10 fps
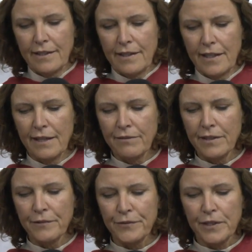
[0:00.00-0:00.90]
even
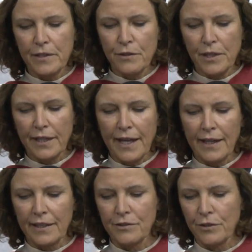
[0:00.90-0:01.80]
if you
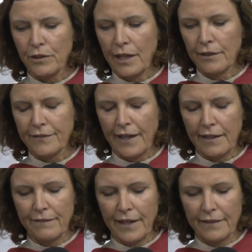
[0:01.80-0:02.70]
cannot control
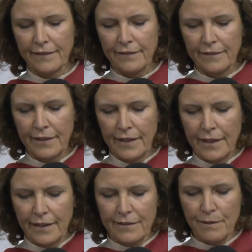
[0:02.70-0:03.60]
outside events,
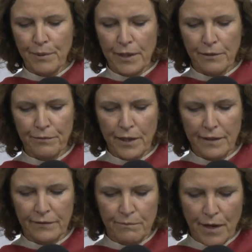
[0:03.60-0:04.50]
to
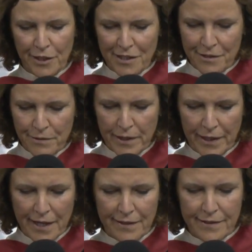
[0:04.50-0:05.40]
paraphrase Marcus
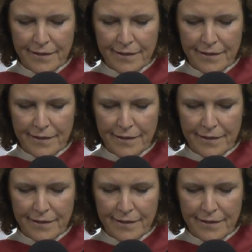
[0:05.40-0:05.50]
Aurelius.